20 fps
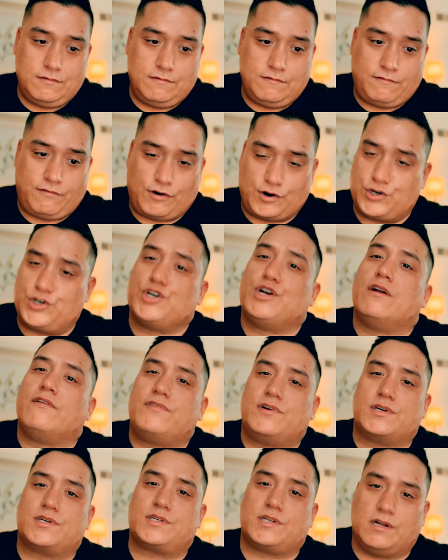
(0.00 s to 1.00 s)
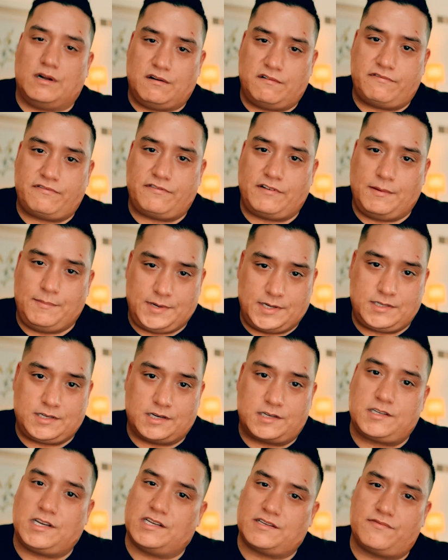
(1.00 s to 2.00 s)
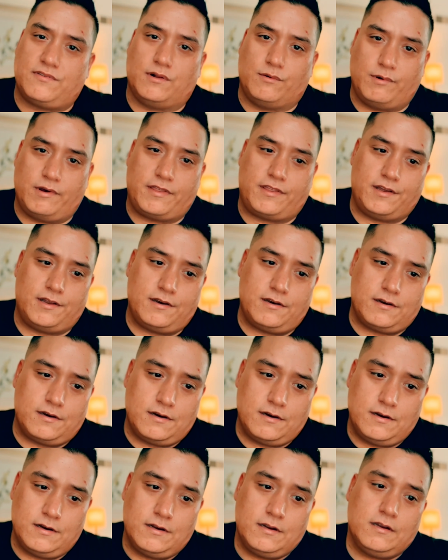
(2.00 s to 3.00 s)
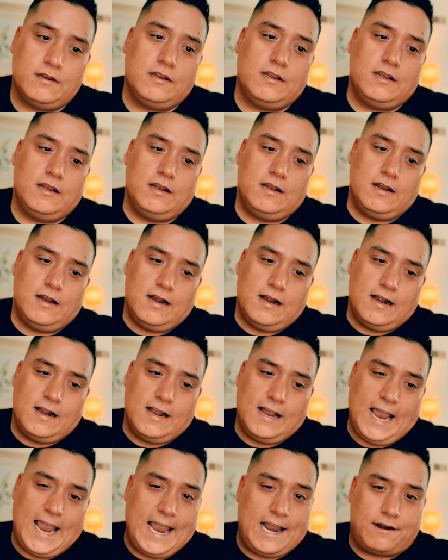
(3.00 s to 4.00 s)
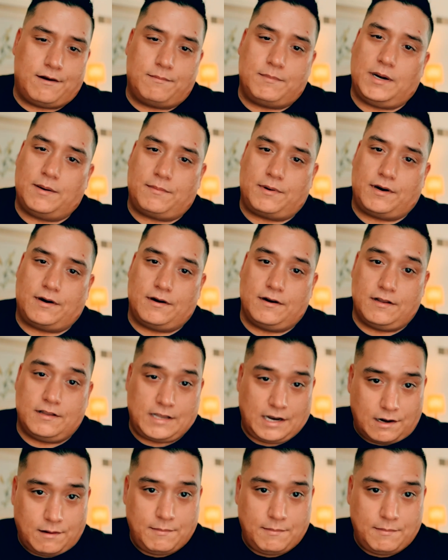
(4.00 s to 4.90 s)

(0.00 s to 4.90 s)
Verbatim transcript: version of yourself and be successful with it. And remember, that'll